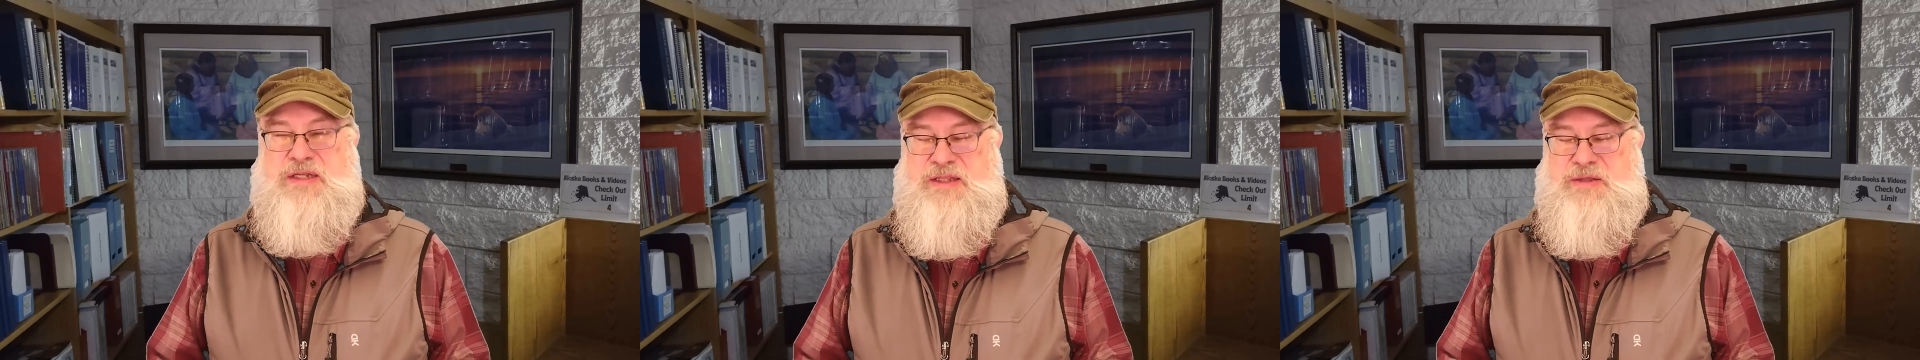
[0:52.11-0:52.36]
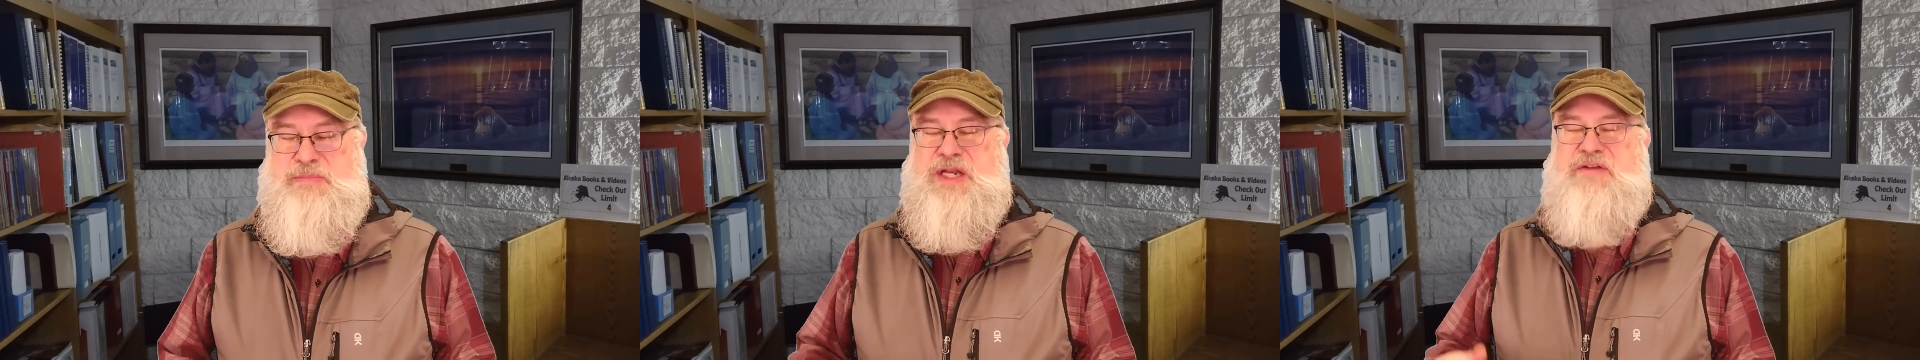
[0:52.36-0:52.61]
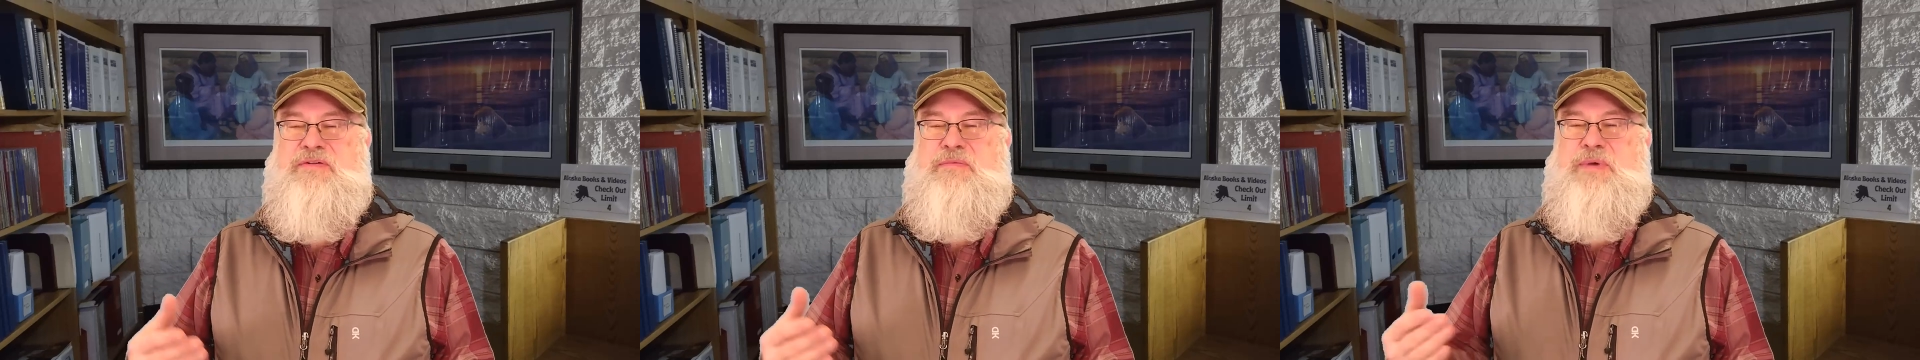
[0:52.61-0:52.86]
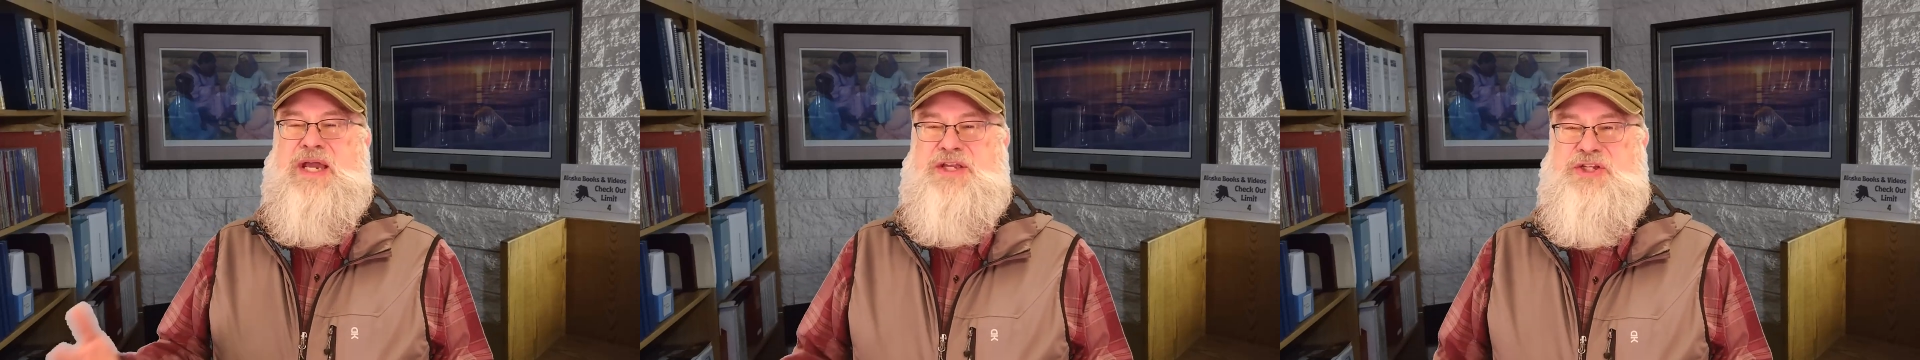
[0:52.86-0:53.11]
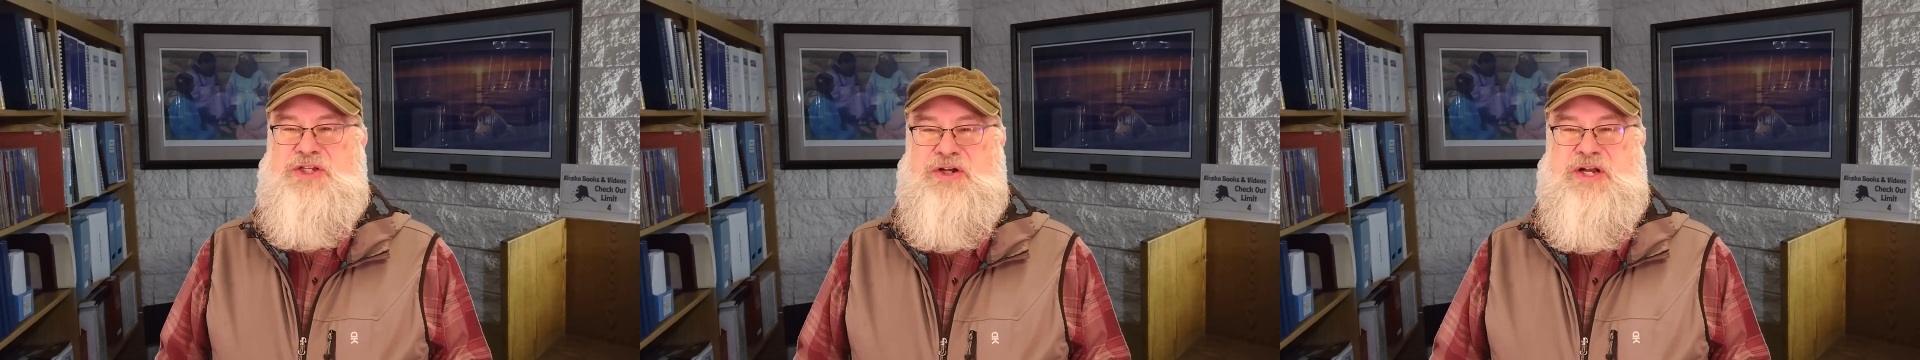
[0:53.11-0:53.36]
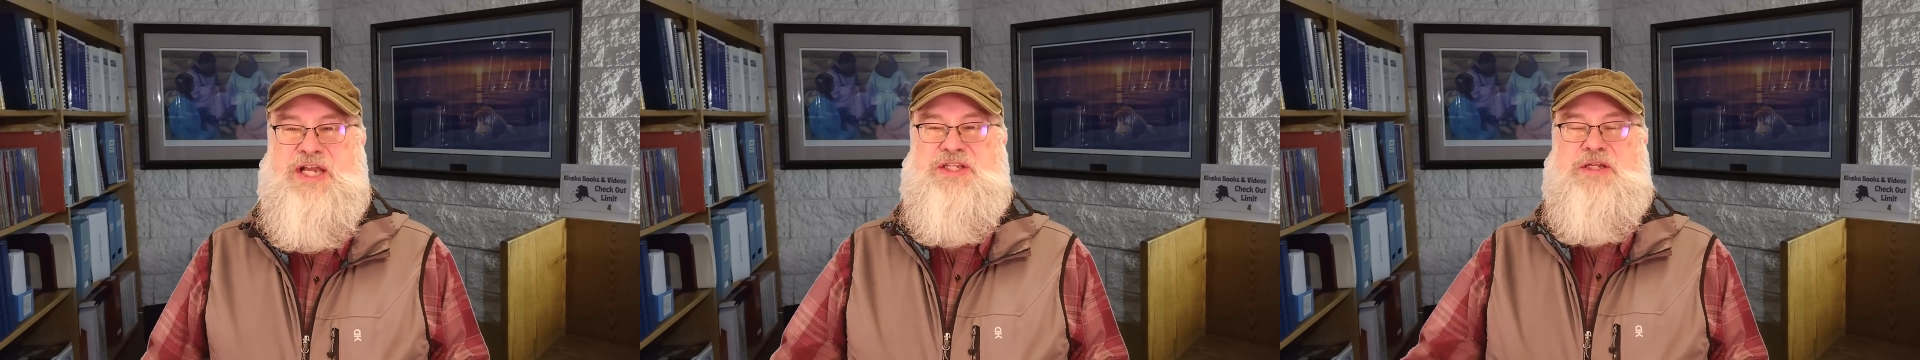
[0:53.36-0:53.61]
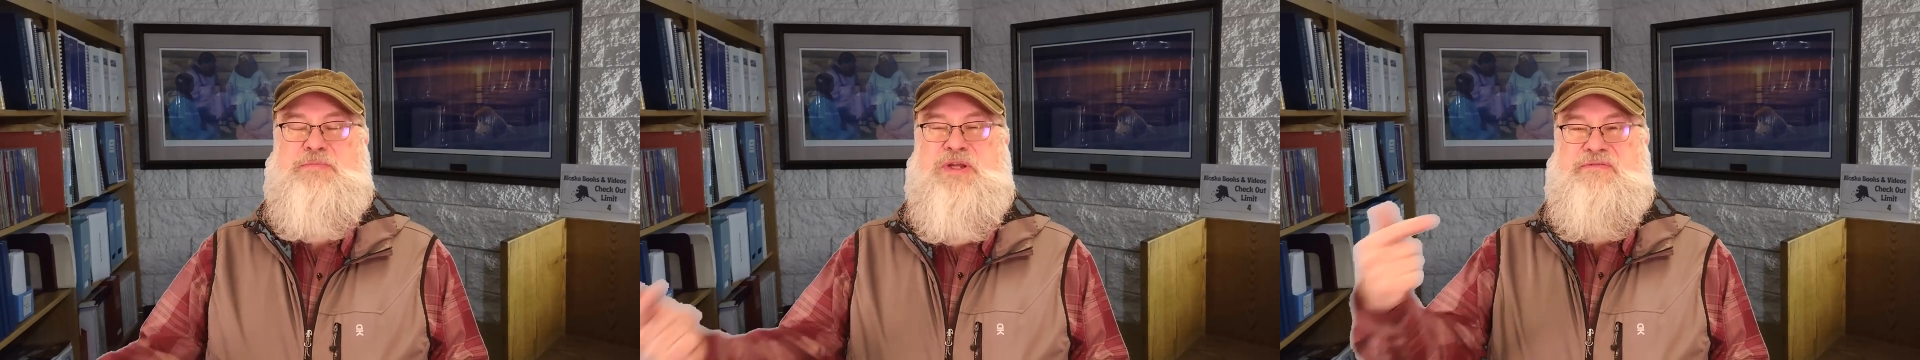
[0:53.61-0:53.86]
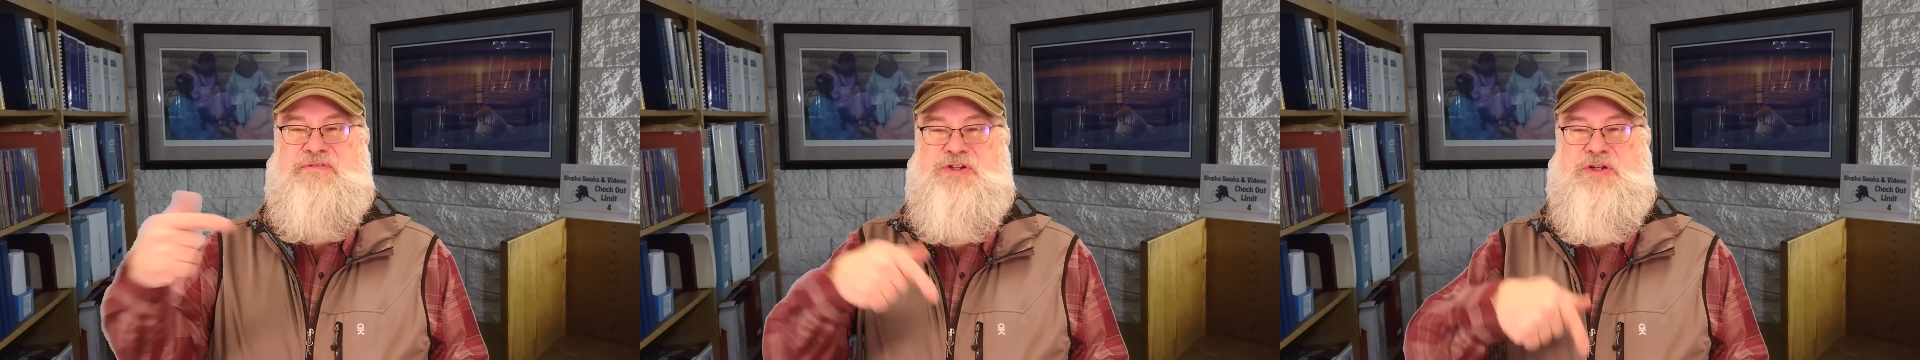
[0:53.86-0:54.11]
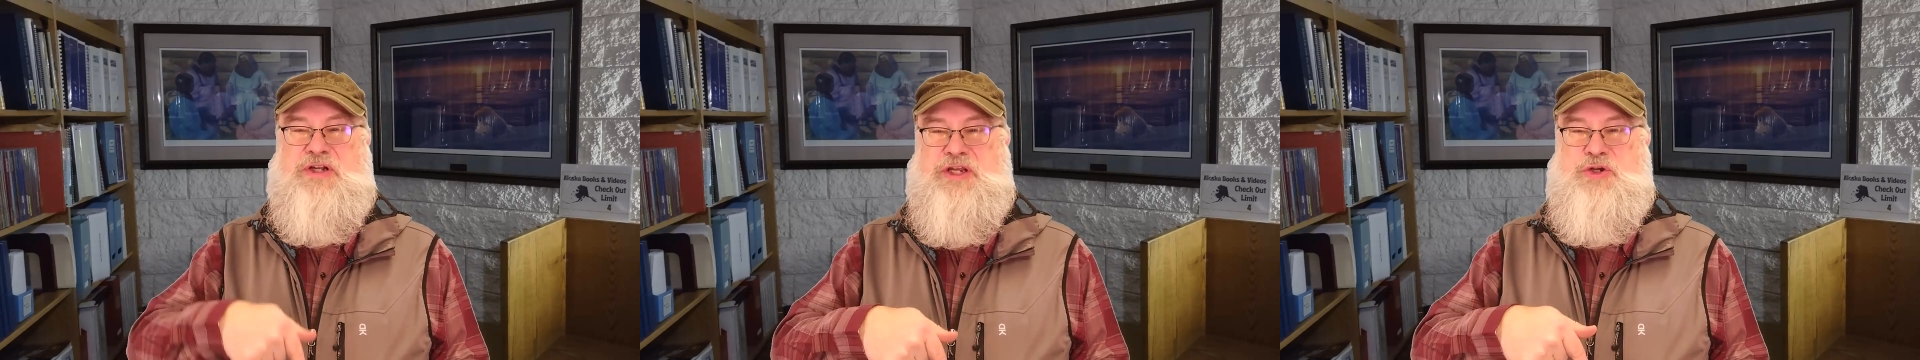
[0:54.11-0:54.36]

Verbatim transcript: the money from last year has to be officially